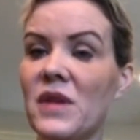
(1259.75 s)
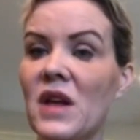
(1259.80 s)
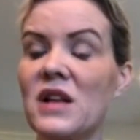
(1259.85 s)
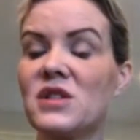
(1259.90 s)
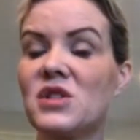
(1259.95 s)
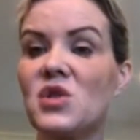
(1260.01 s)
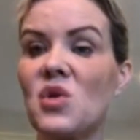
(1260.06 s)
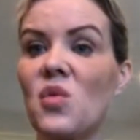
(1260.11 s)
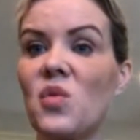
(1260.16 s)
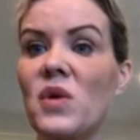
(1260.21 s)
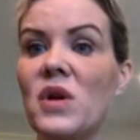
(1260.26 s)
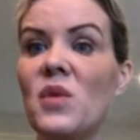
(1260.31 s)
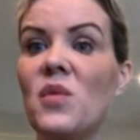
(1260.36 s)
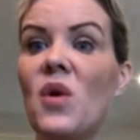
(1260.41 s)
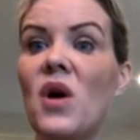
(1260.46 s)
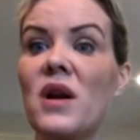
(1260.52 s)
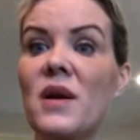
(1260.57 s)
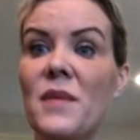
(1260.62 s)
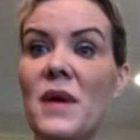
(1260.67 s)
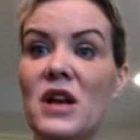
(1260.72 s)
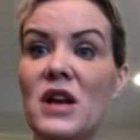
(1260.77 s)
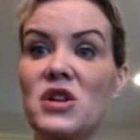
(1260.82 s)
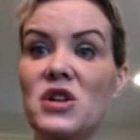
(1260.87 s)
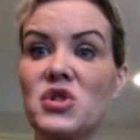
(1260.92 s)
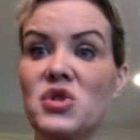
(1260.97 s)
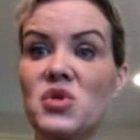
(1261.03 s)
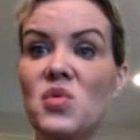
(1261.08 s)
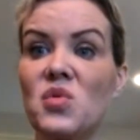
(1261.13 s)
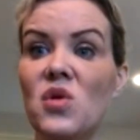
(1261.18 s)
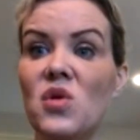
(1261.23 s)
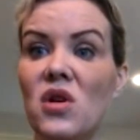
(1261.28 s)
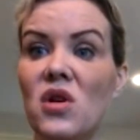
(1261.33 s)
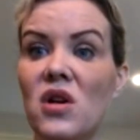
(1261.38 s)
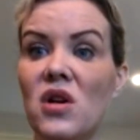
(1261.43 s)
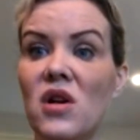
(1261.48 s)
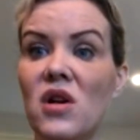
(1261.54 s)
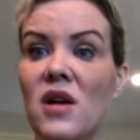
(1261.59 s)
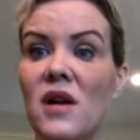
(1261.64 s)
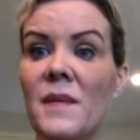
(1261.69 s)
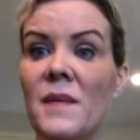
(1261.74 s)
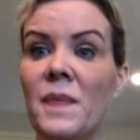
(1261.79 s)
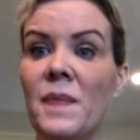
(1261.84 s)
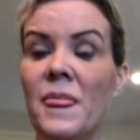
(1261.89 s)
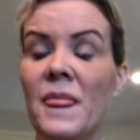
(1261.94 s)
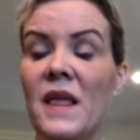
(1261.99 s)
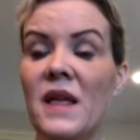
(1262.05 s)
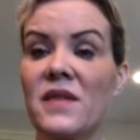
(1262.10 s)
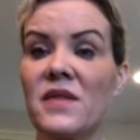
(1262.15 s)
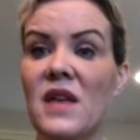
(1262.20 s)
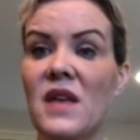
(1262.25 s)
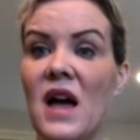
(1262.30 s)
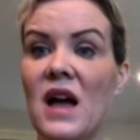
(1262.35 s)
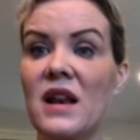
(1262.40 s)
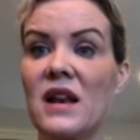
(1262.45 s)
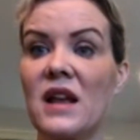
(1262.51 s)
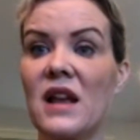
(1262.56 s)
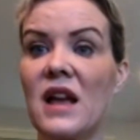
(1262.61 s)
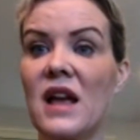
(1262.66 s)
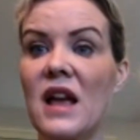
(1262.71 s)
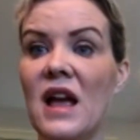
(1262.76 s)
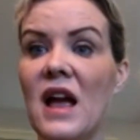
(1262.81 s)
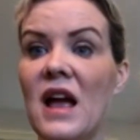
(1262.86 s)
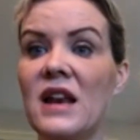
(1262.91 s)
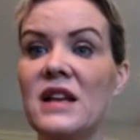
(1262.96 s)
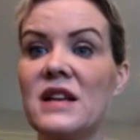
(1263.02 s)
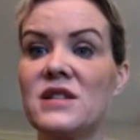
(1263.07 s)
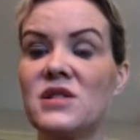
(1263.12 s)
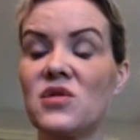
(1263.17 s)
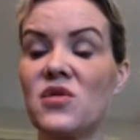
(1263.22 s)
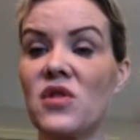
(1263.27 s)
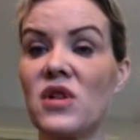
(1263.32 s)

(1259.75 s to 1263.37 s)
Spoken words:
And so we want to make sure that any